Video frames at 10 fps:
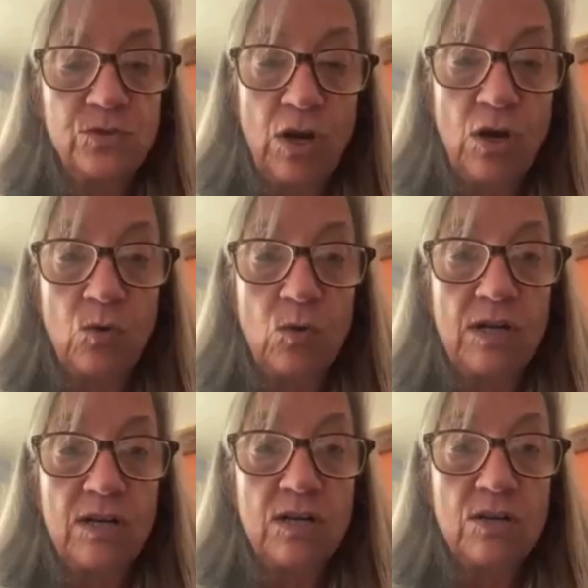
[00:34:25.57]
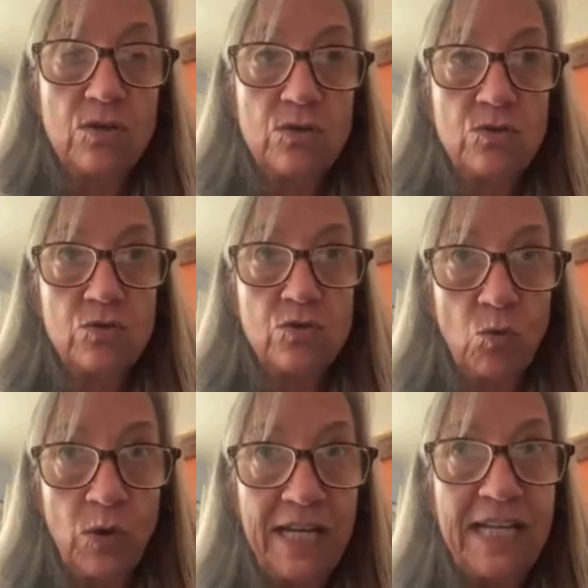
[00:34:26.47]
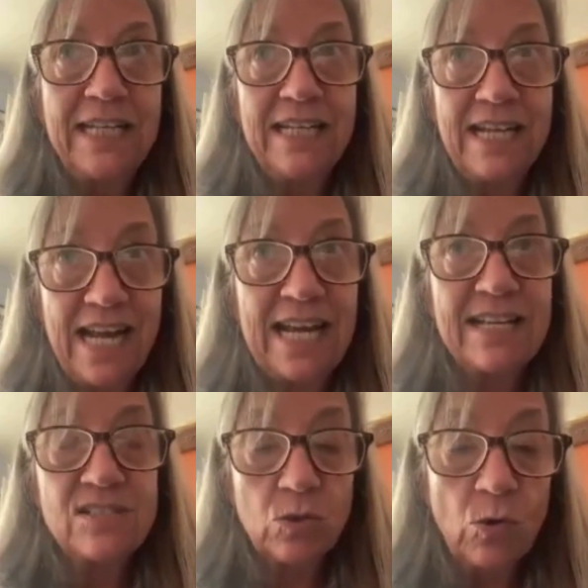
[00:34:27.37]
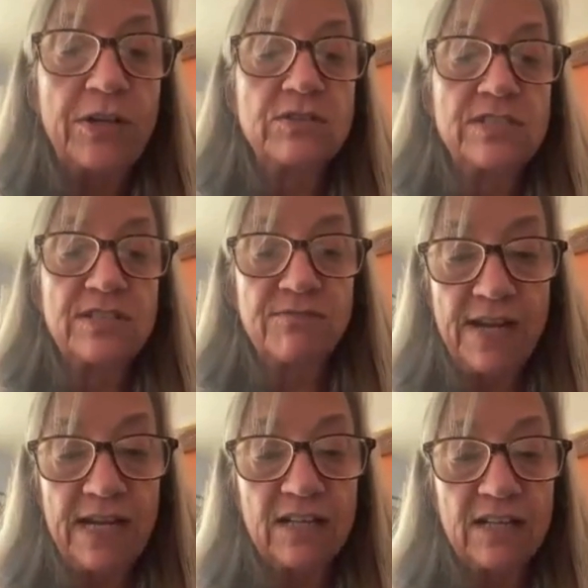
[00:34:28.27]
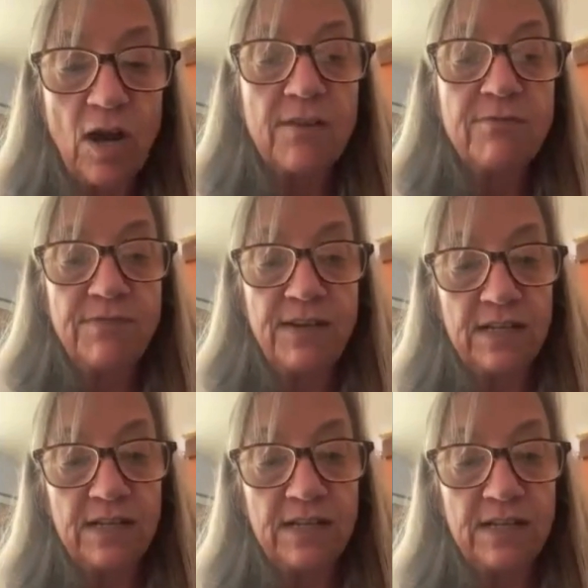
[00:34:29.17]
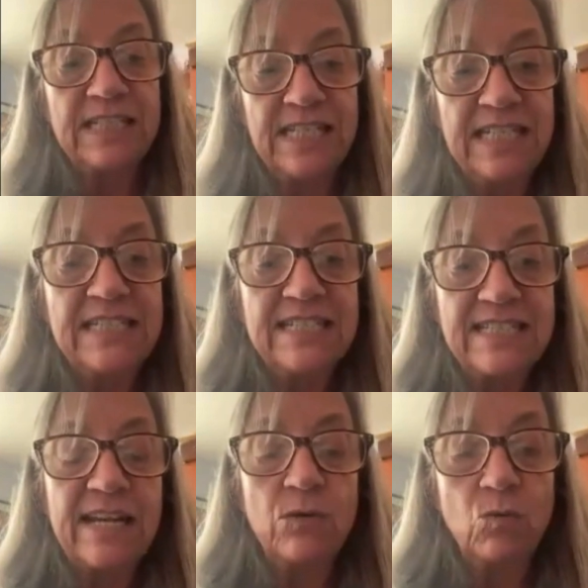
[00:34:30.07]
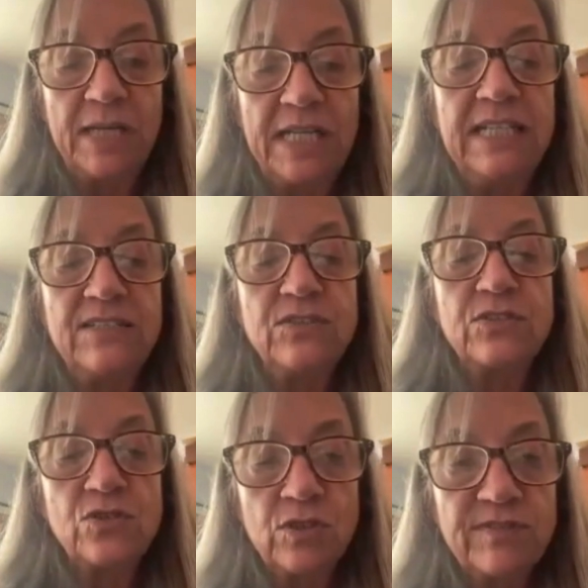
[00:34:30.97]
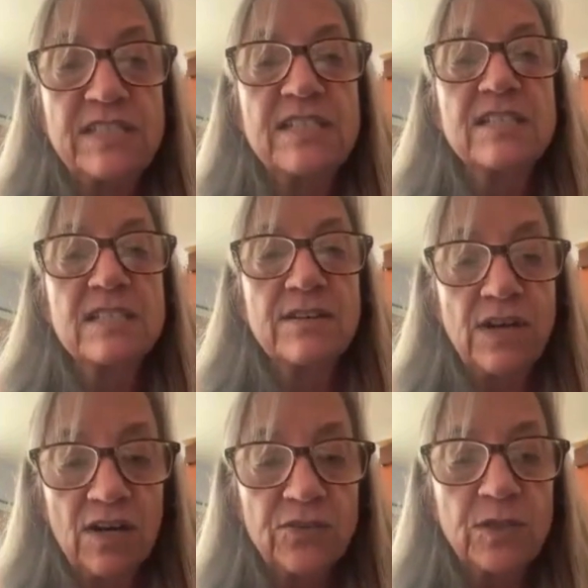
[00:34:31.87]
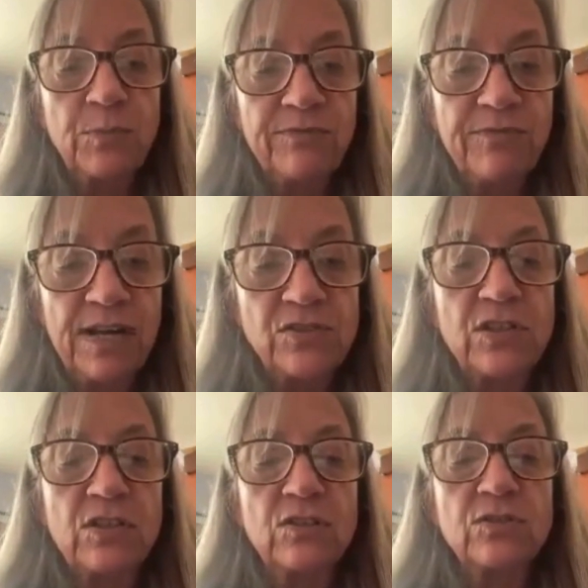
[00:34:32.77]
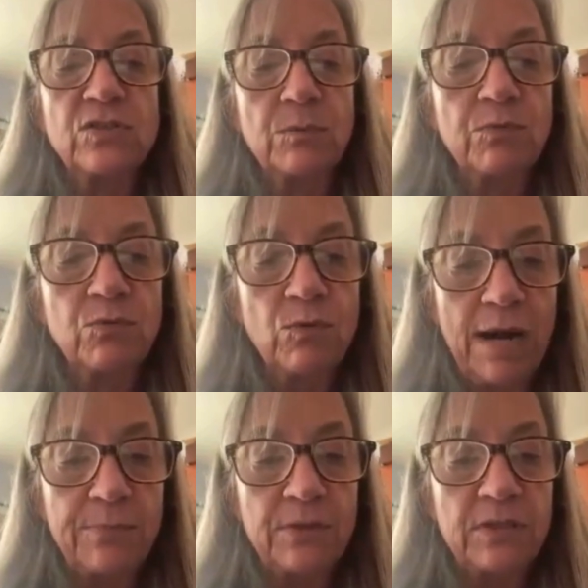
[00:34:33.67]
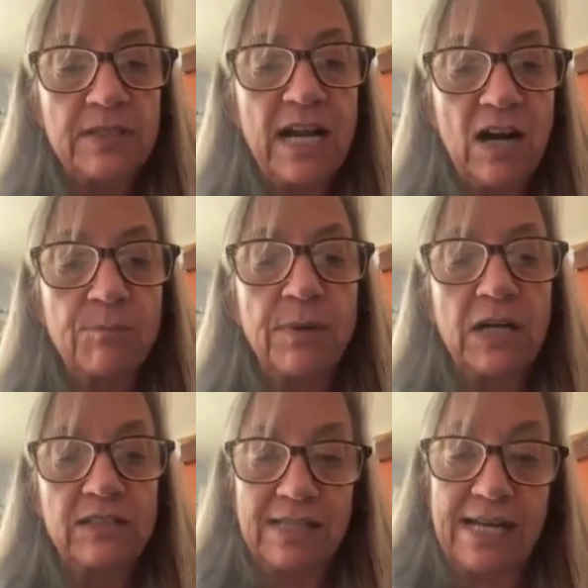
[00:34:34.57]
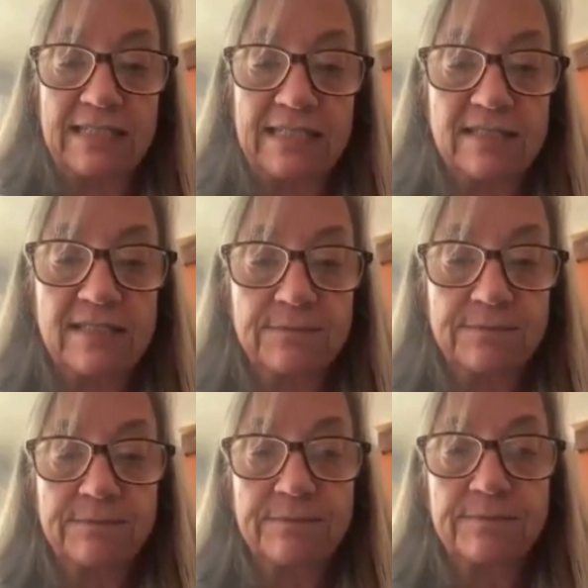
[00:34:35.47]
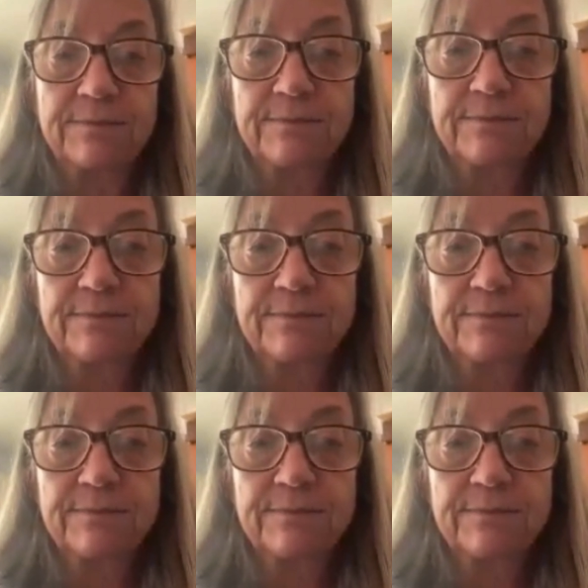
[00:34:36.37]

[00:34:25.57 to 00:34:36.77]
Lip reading: So we as lawyers and law faculty need to say we need the services of other professionals to properly help our clients.